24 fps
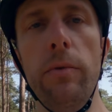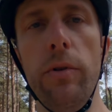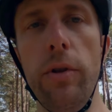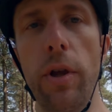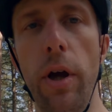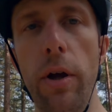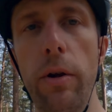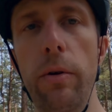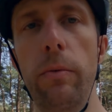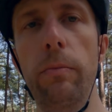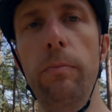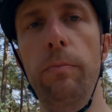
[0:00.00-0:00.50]

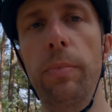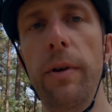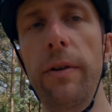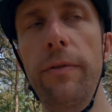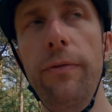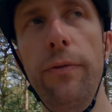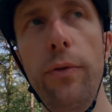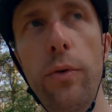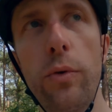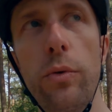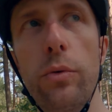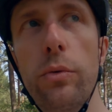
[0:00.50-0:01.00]
Don't be
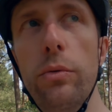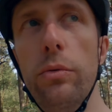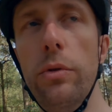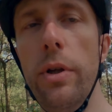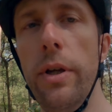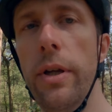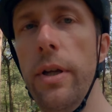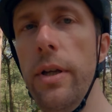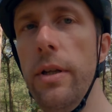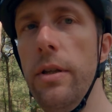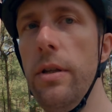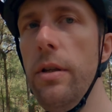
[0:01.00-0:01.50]
fooled
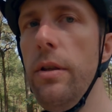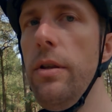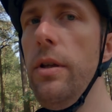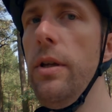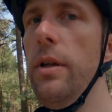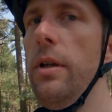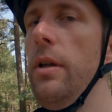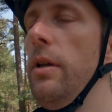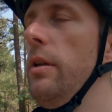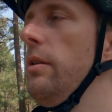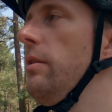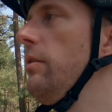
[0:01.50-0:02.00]
into
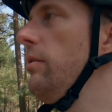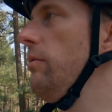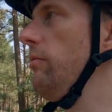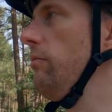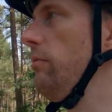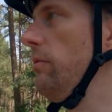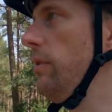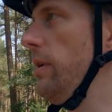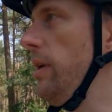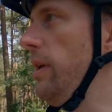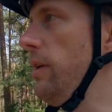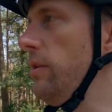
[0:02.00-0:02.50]
thinking that
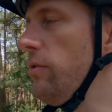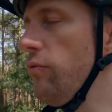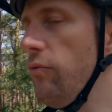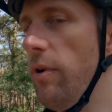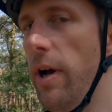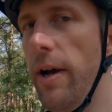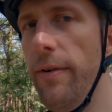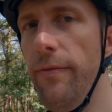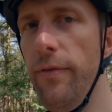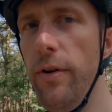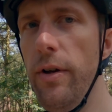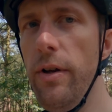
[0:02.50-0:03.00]
it's
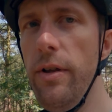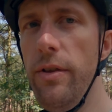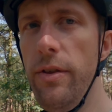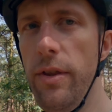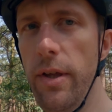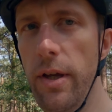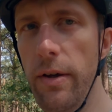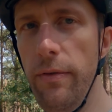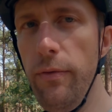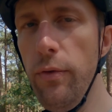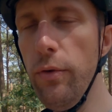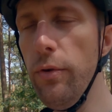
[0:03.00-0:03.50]
Rapha,
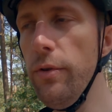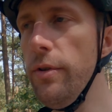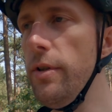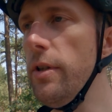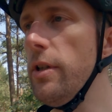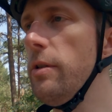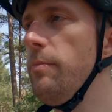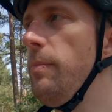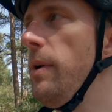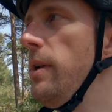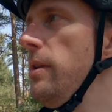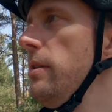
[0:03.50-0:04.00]
therefore it's
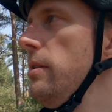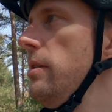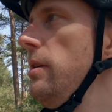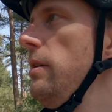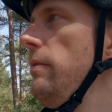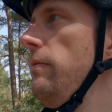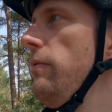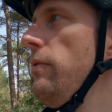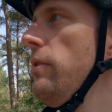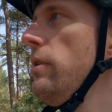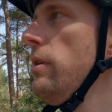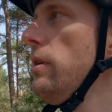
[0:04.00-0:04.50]

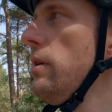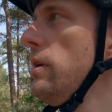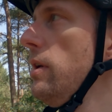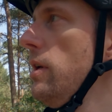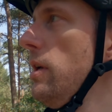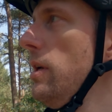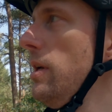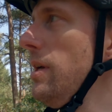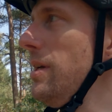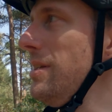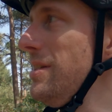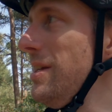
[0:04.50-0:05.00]
expensive.
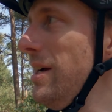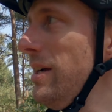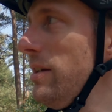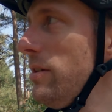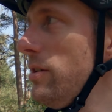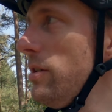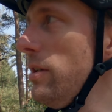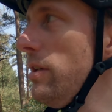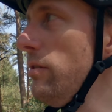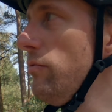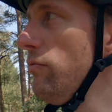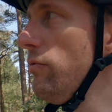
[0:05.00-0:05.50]
It's
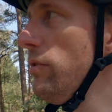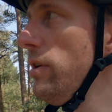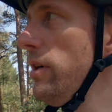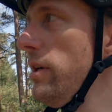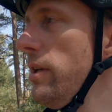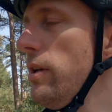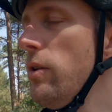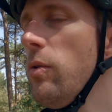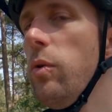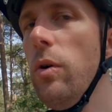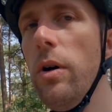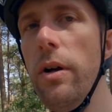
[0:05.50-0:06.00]
actually
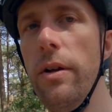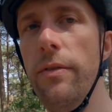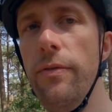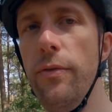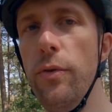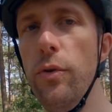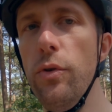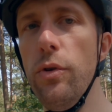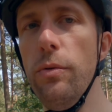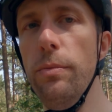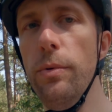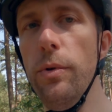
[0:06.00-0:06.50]
really quite
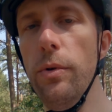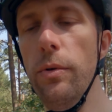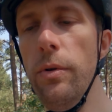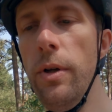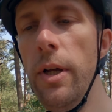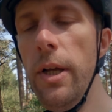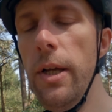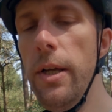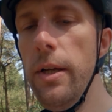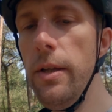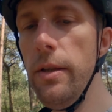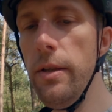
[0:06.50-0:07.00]
affordable.
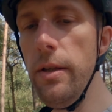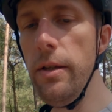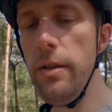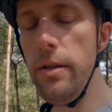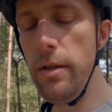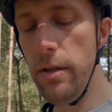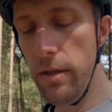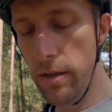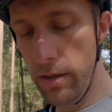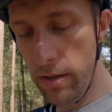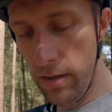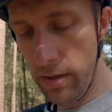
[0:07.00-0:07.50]

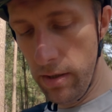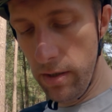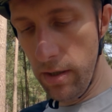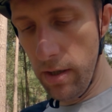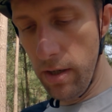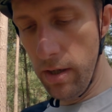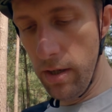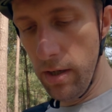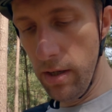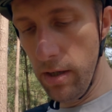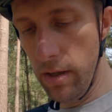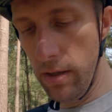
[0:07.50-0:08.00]
This is
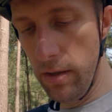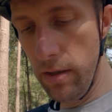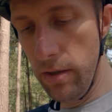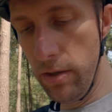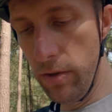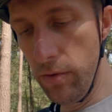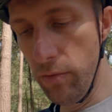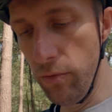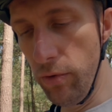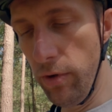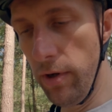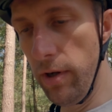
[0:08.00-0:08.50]

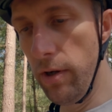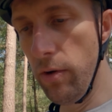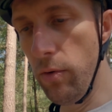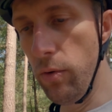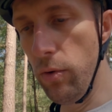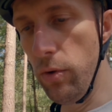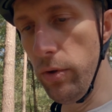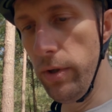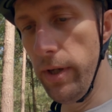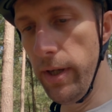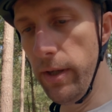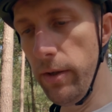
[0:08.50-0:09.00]
this
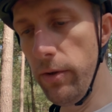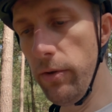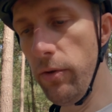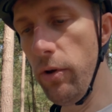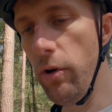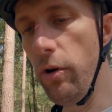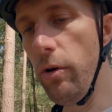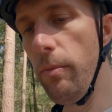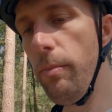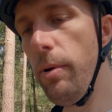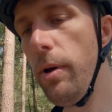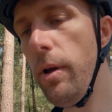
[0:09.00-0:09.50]
3/4 length
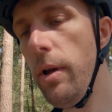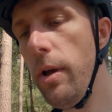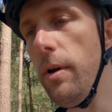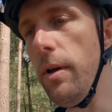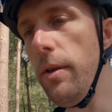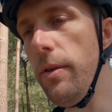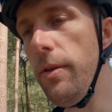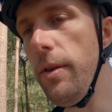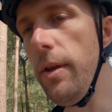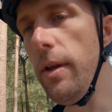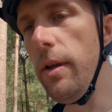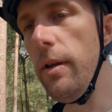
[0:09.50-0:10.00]
top, I
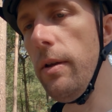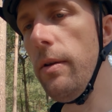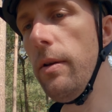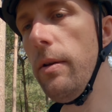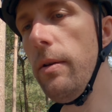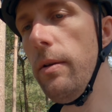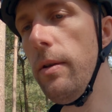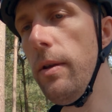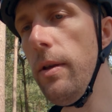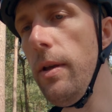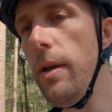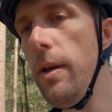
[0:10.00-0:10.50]
think,
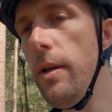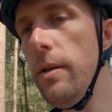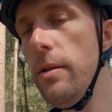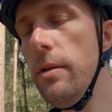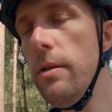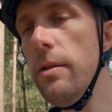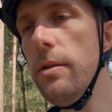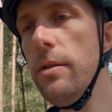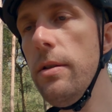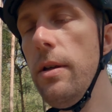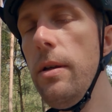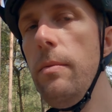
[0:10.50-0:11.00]
is
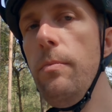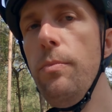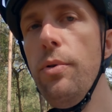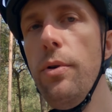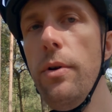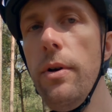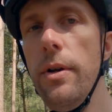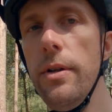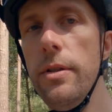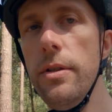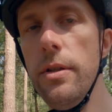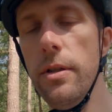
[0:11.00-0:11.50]
the same
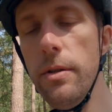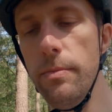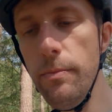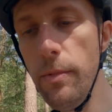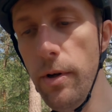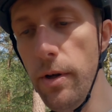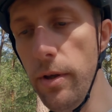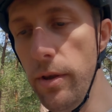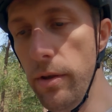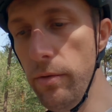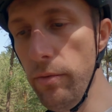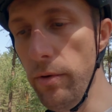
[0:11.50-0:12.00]
price as
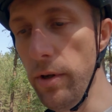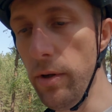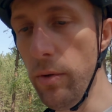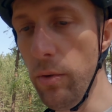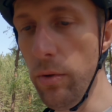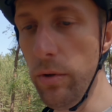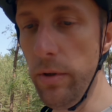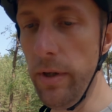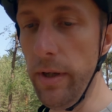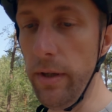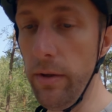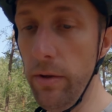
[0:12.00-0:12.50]
my
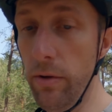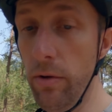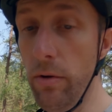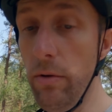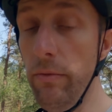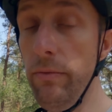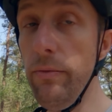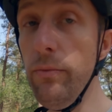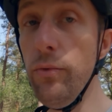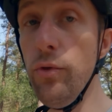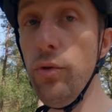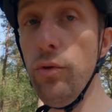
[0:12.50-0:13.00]
3/4 length
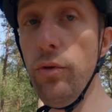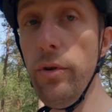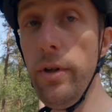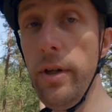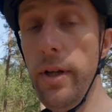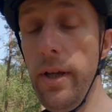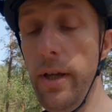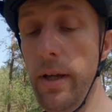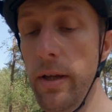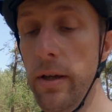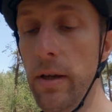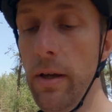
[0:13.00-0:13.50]
top from Troy
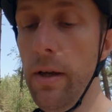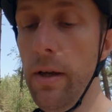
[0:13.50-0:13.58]
Lee.